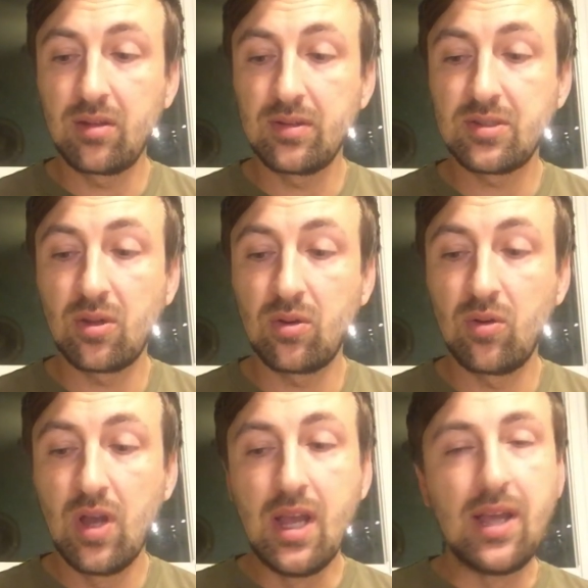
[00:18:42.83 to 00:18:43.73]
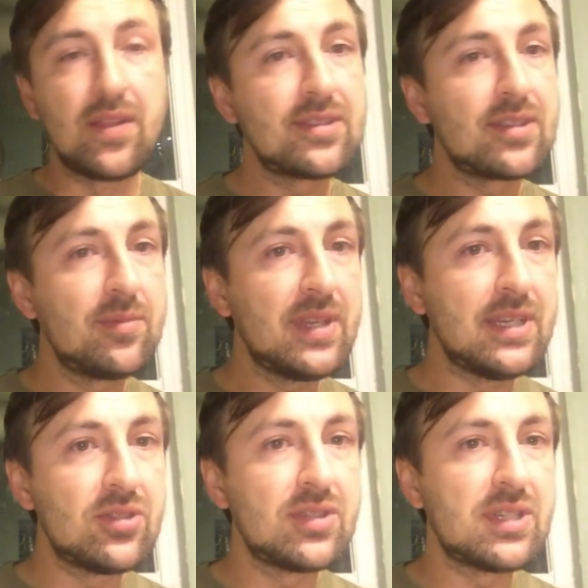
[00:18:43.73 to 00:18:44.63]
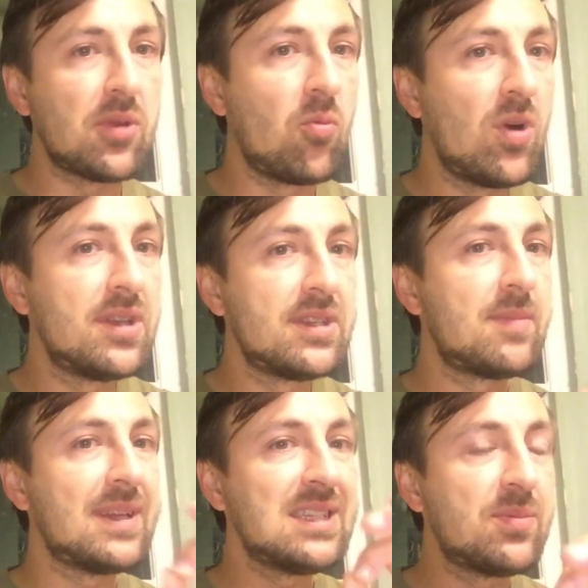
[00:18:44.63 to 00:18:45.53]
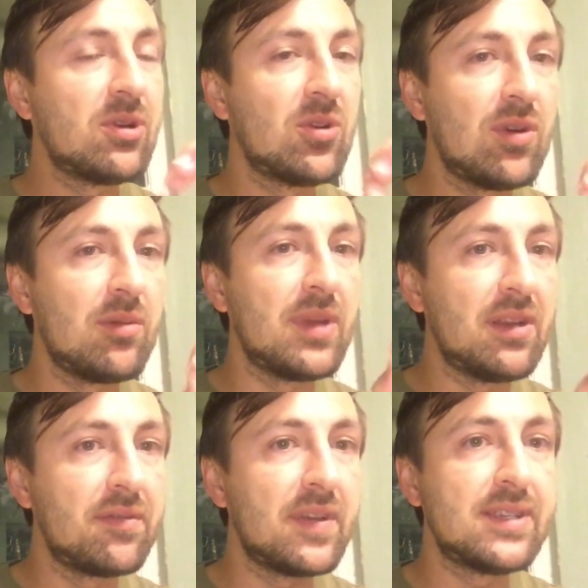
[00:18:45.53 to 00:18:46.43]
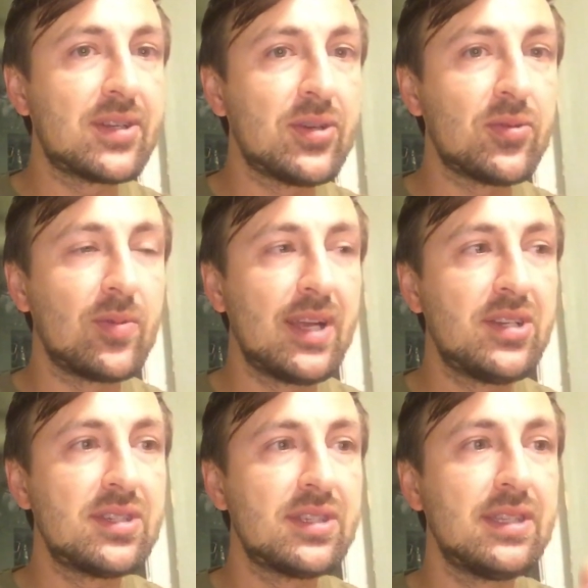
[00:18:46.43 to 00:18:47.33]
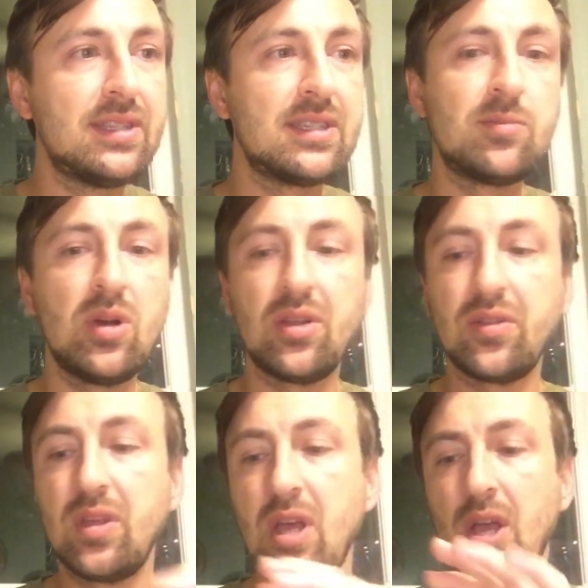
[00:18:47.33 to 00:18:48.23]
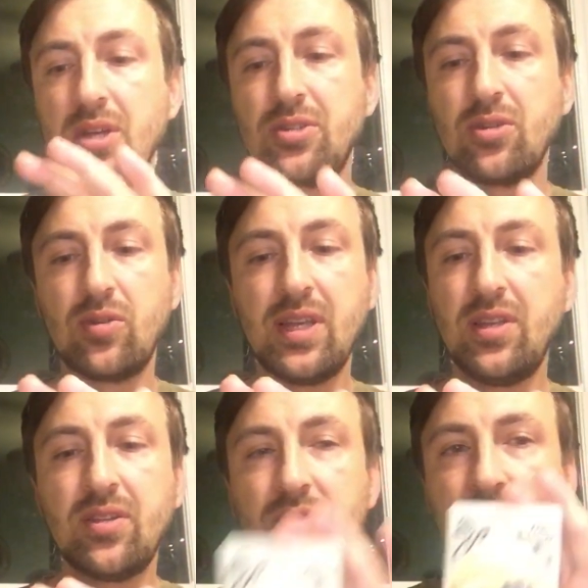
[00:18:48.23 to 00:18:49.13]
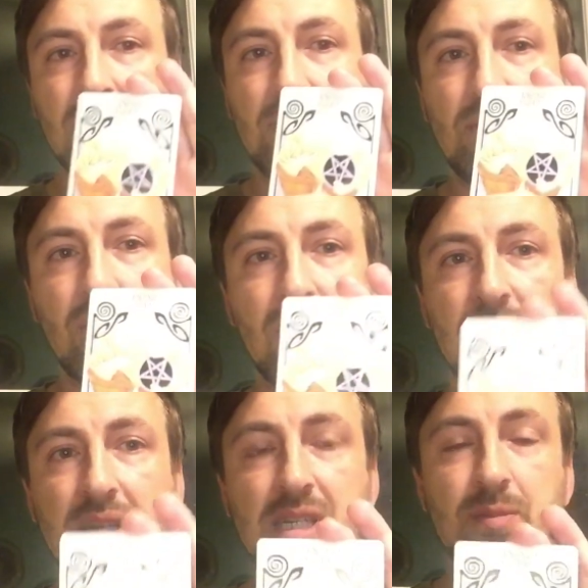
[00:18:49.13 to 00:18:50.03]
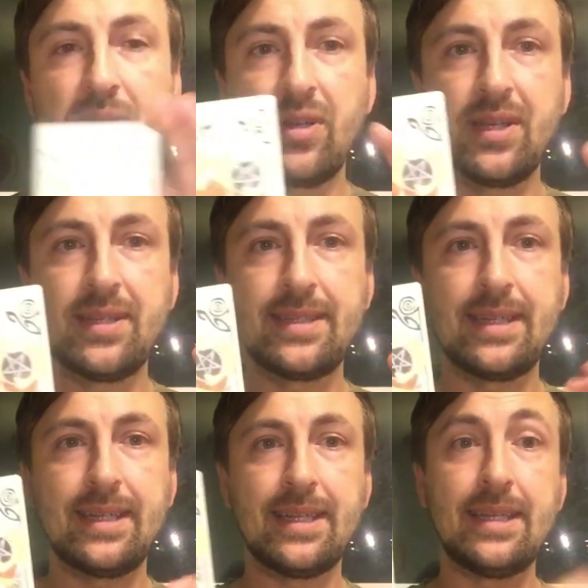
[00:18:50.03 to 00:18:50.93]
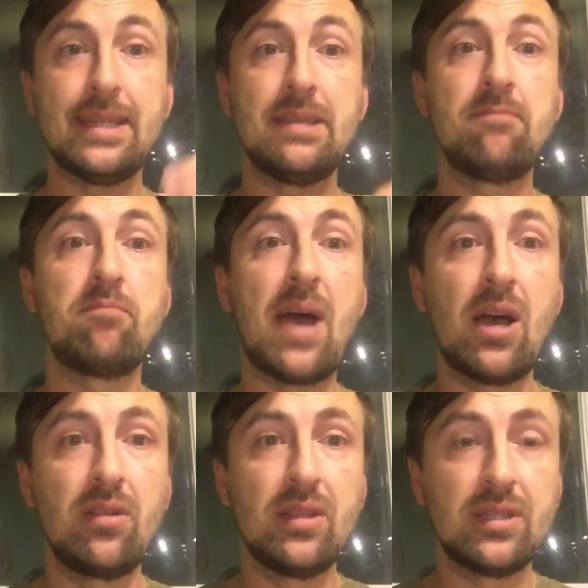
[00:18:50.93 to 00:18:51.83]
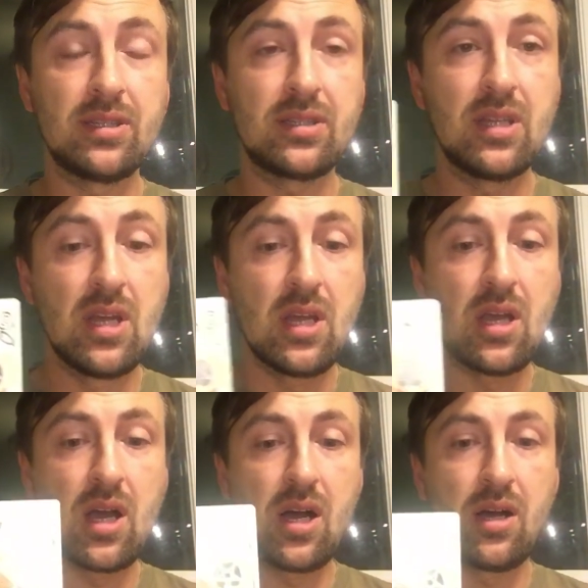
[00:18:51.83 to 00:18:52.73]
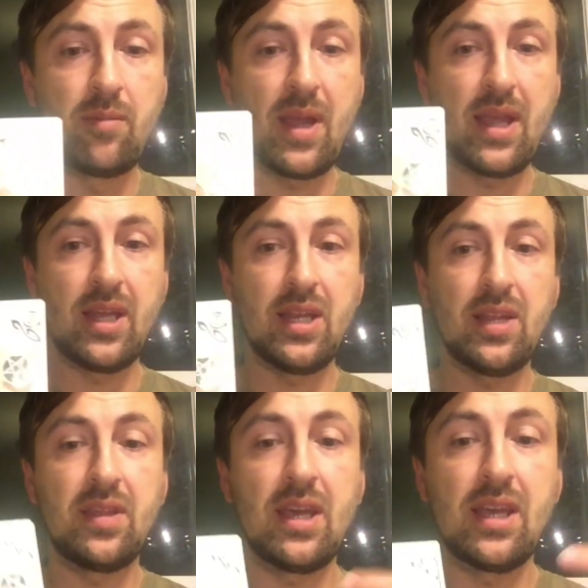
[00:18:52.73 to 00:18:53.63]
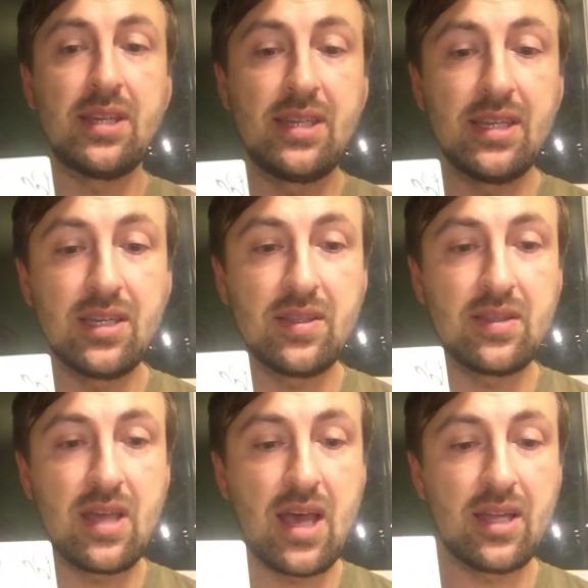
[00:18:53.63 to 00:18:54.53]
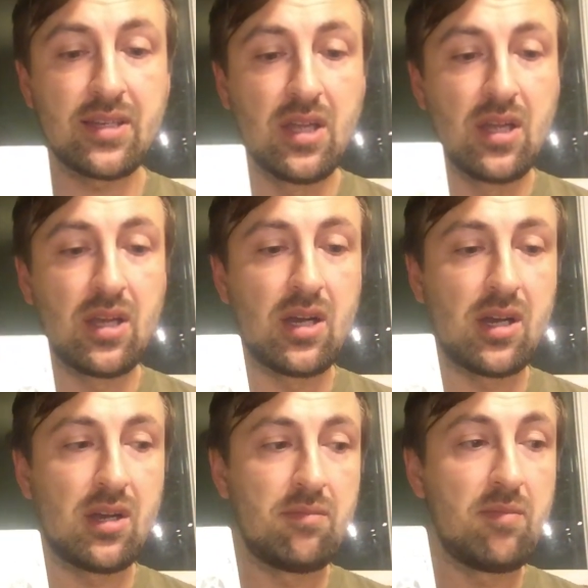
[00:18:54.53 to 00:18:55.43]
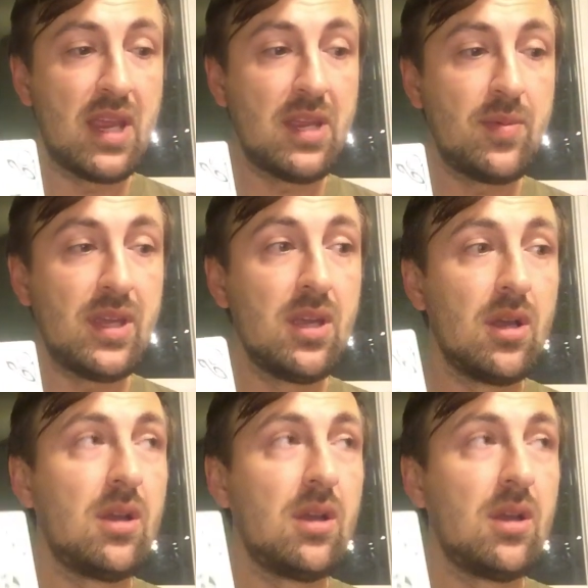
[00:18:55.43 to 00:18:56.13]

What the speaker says: So that's going to be interesting. What does my spirit want me to face courageously this month? So either you are experiencing an imbalance, and the idea that maybe